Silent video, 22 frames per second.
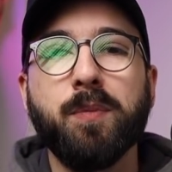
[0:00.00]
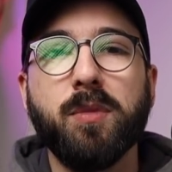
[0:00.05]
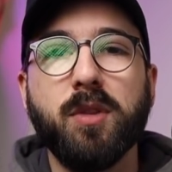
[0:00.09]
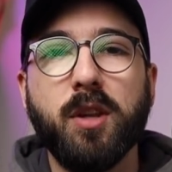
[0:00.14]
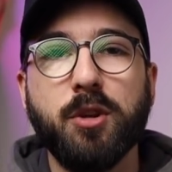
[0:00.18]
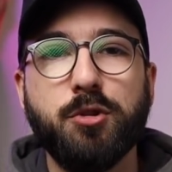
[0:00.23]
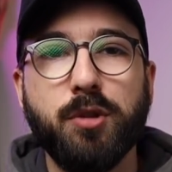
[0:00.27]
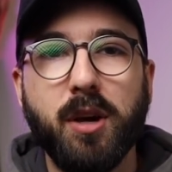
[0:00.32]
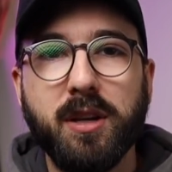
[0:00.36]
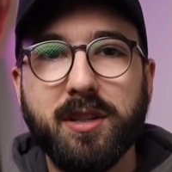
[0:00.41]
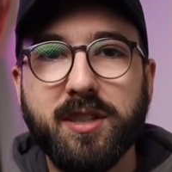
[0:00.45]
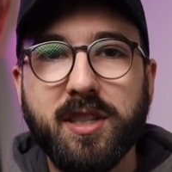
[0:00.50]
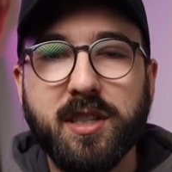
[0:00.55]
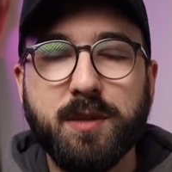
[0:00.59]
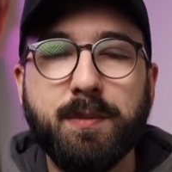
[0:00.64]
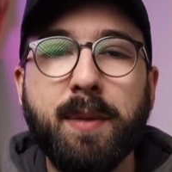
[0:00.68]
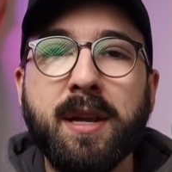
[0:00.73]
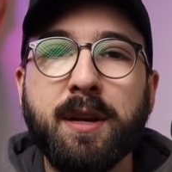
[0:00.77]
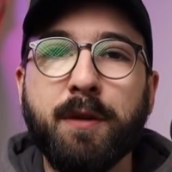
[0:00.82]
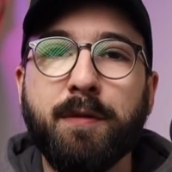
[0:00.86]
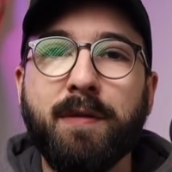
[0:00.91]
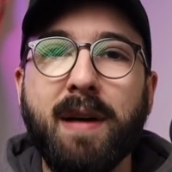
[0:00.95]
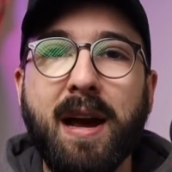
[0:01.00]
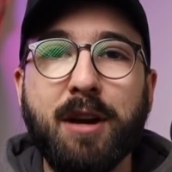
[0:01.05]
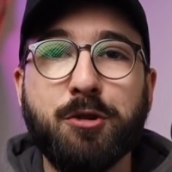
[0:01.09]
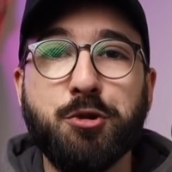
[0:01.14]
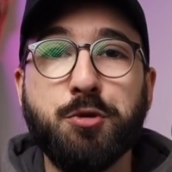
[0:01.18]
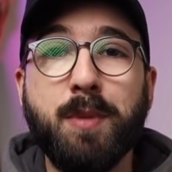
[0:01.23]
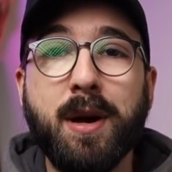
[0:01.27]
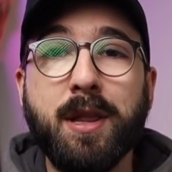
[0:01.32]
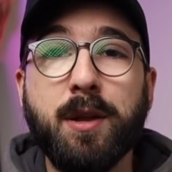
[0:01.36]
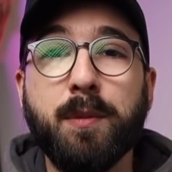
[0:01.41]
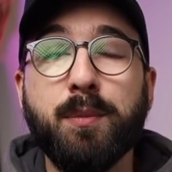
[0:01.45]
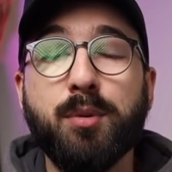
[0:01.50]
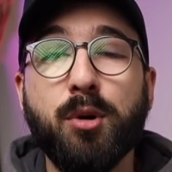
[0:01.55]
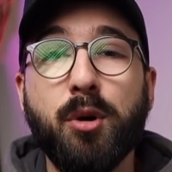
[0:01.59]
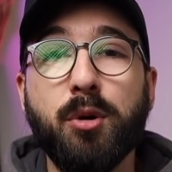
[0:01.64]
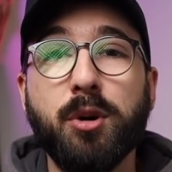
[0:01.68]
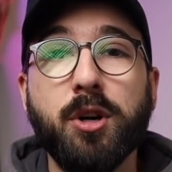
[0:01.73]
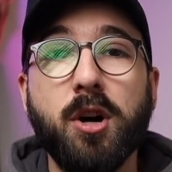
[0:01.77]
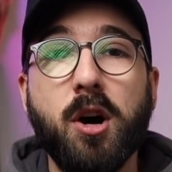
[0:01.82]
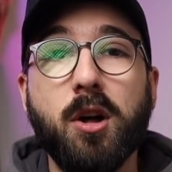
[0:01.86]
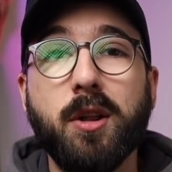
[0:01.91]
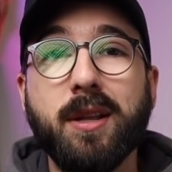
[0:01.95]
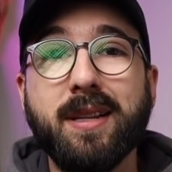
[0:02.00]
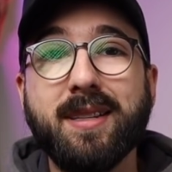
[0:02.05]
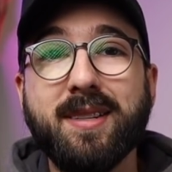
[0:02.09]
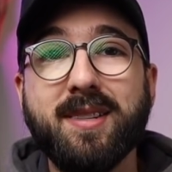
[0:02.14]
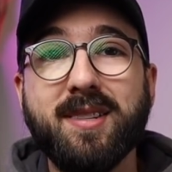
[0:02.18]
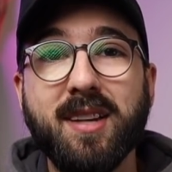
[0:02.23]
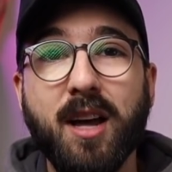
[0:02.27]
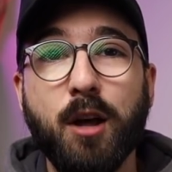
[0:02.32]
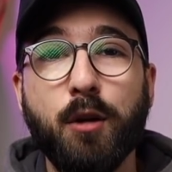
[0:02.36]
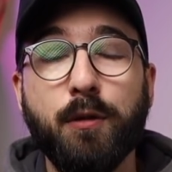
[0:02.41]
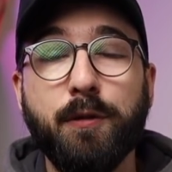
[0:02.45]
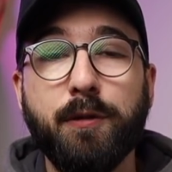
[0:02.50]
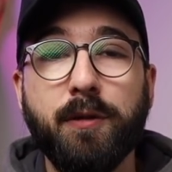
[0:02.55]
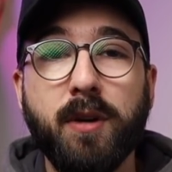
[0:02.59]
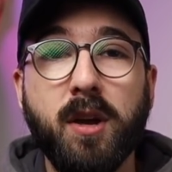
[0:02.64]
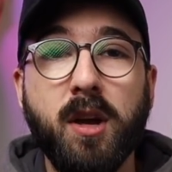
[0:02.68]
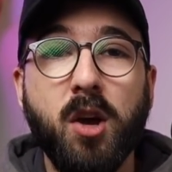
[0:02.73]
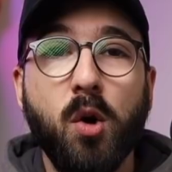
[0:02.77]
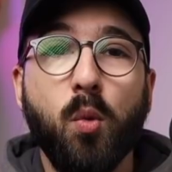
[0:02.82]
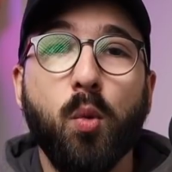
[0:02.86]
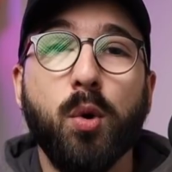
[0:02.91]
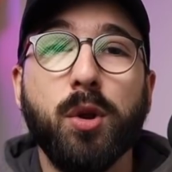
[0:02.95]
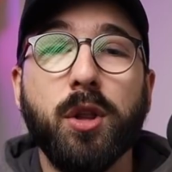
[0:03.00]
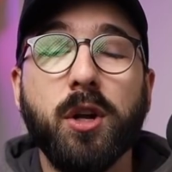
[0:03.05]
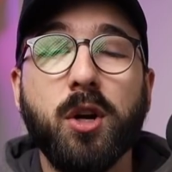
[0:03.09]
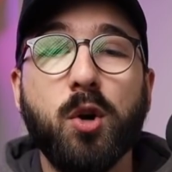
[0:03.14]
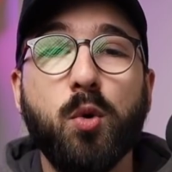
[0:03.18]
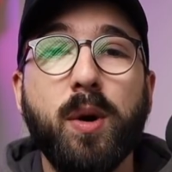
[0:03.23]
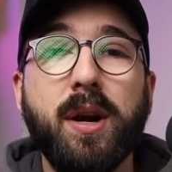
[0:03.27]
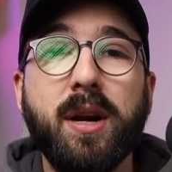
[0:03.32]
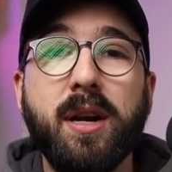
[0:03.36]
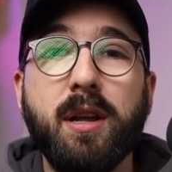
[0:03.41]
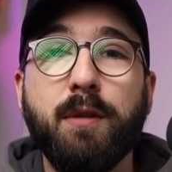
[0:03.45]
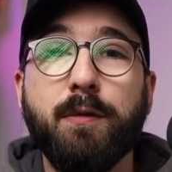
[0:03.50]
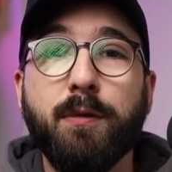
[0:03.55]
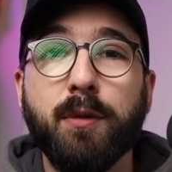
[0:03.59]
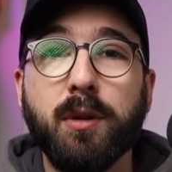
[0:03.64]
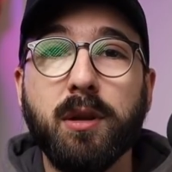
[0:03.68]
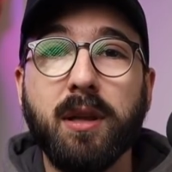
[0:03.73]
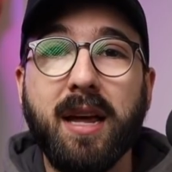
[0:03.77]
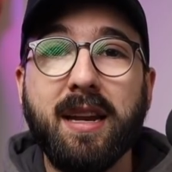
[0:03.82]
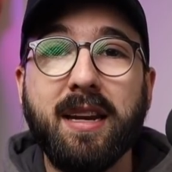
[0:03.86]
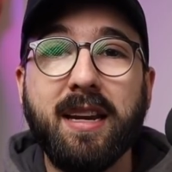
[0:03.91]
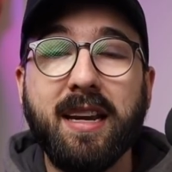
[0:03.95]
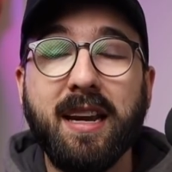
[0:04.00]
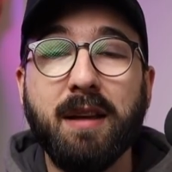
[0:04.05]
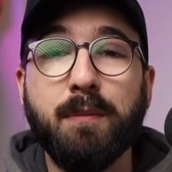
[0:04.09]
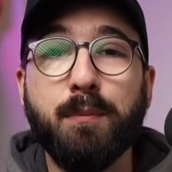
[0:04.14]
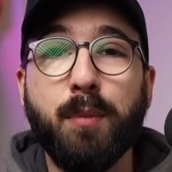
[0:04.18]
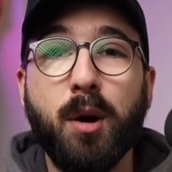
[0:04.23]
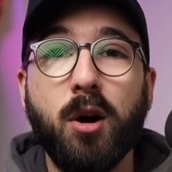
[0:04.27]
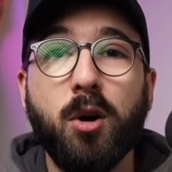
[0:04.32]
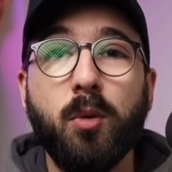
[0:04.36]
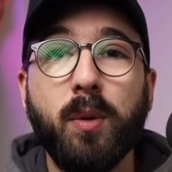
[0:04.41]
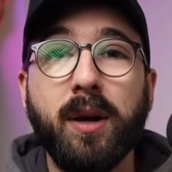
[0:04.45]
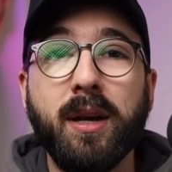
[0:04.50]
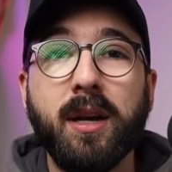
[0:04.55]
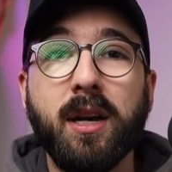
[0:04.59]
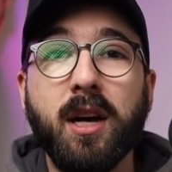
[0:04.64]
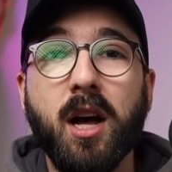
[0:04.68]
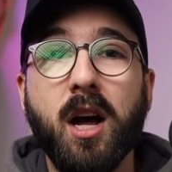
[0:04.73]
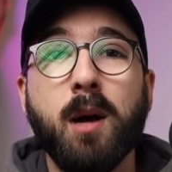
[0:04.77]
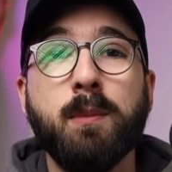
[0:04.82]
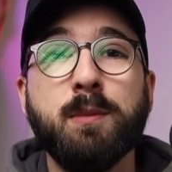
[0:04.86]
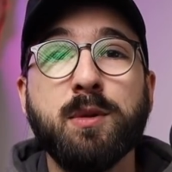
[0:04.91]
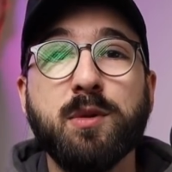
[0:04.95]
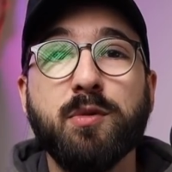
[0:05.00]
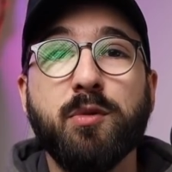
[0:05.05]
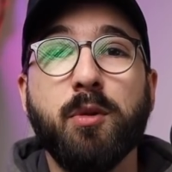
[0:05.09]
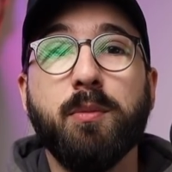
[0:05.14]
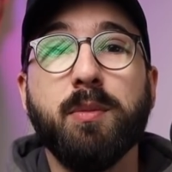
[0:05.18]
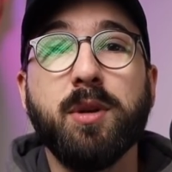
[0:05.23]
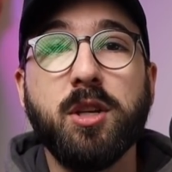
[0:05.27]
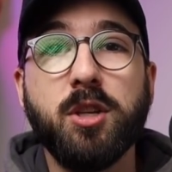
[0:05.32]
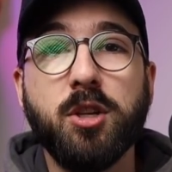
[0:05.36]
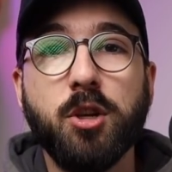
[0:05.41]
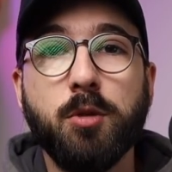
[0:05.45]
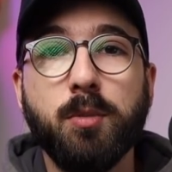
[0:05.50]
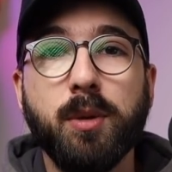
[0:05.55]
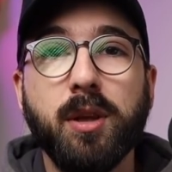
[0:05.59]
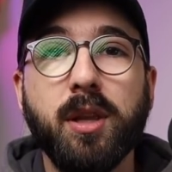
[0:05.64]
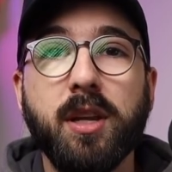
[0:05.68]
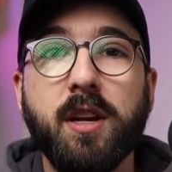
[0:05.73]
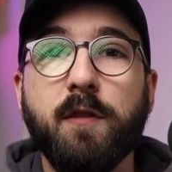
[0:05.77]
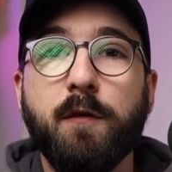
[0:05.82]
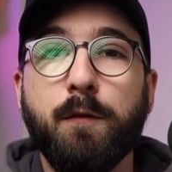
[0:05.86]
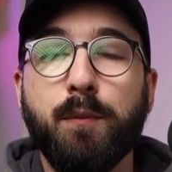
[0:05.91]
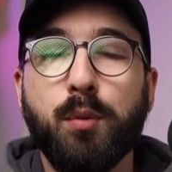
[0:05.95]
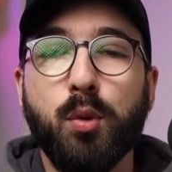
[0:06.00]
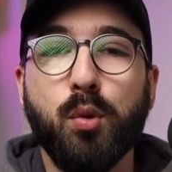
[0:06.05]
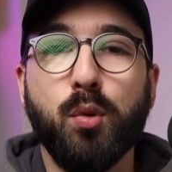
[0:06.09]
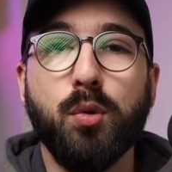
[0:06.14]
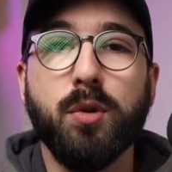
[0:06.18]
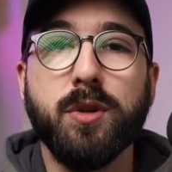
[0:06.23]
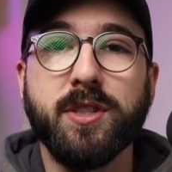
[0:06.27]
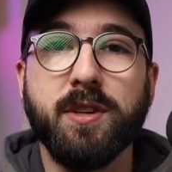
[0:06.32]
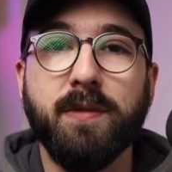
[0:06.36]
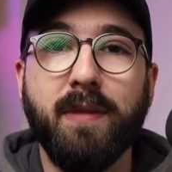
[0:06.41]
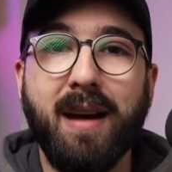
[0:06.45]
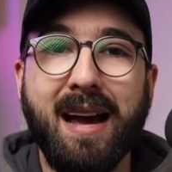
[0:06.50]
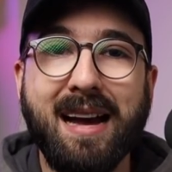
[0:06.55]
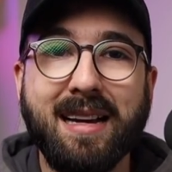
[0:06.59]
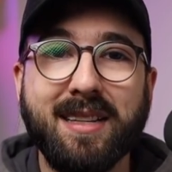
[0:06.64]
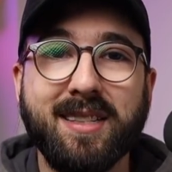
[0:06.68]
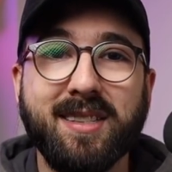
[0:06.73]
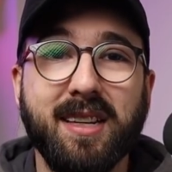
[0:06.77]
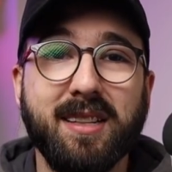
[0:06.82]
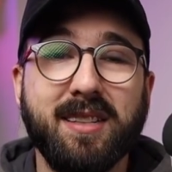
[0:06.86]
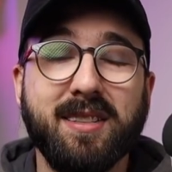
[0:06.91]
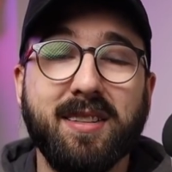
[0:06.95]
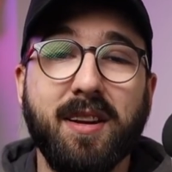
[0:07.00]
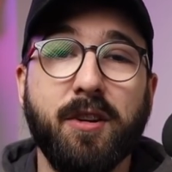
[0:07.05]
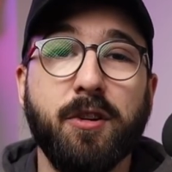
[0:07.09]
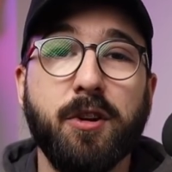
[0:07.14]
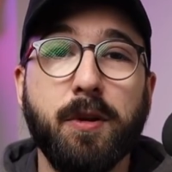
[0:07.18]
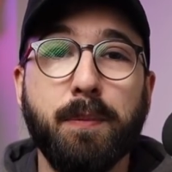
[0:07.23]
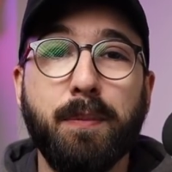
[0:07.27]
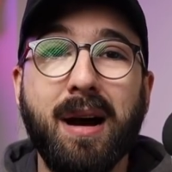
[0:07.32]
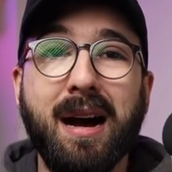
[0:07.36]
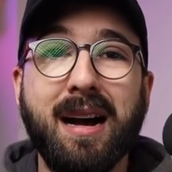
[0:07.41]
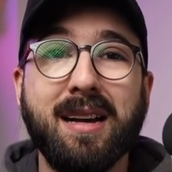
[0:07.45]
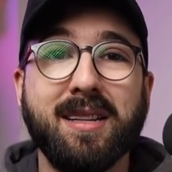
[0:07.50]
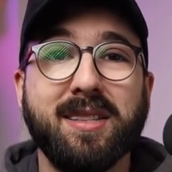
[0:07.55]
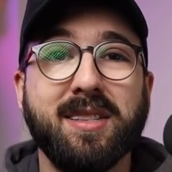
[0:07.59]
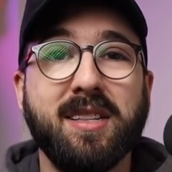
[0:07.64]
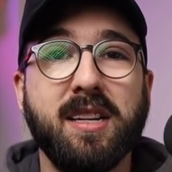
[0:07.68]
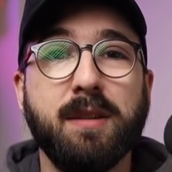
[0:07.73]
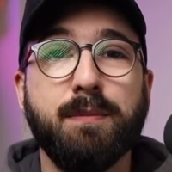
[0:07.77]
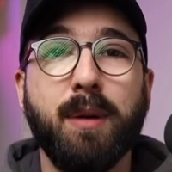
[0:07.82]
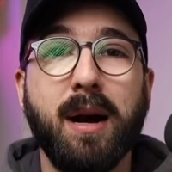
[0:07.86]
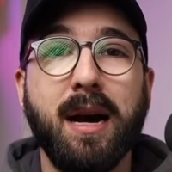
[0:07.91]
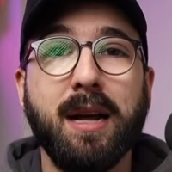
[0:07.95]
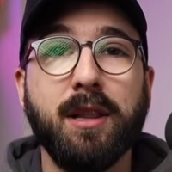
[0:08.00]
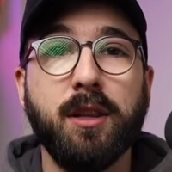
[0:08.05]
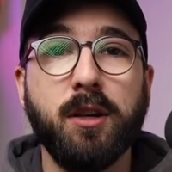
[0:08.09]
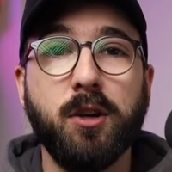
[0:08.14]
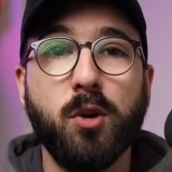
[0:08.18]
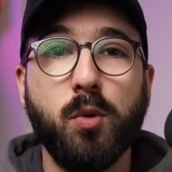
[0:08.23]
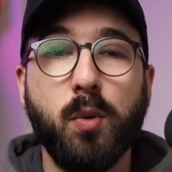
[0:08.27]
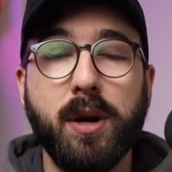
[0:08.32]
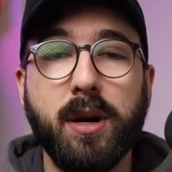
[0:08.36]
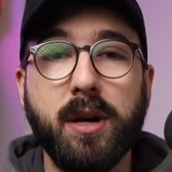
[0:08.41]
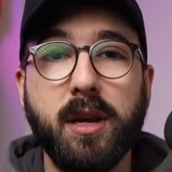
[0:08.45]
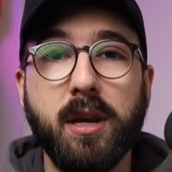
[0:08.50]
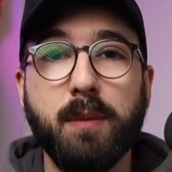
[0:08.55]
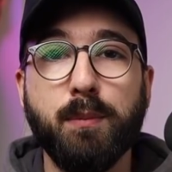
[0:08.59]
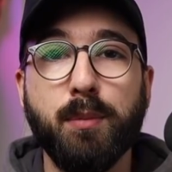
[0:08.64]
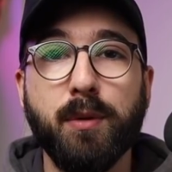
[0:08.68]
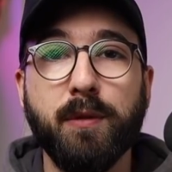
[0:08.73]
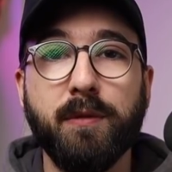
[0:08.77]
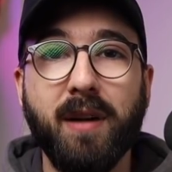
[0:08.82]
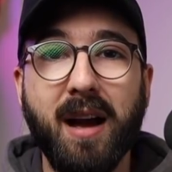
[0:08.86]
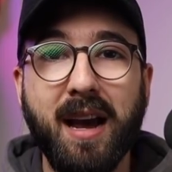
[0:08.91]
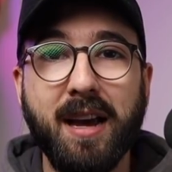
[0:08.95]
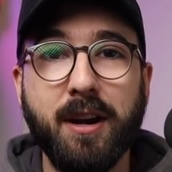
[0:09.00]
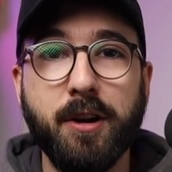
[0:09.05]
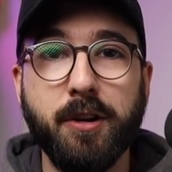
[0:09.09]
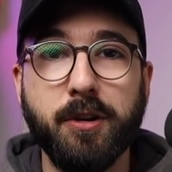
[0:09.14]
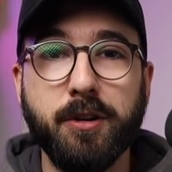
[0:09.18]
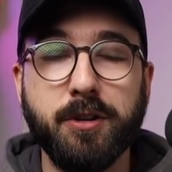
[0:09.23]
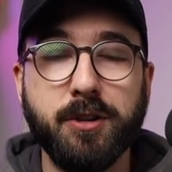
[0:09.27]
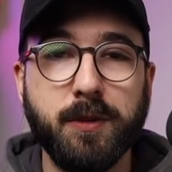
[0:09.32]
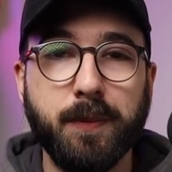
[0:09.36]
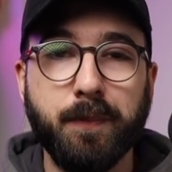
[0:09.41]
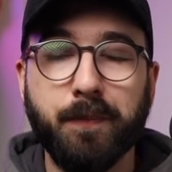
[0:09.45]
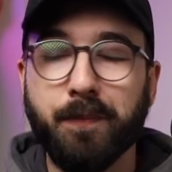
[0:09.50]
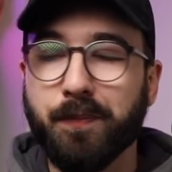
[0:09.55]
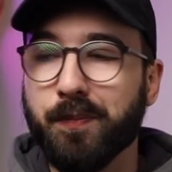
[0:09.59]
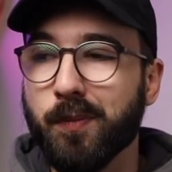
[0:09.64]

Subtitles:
the trust is manufactured by the protocol itself, where liquidity for lending and borrowing comes from cumulative pools of assets that are deposited by liquidity providers,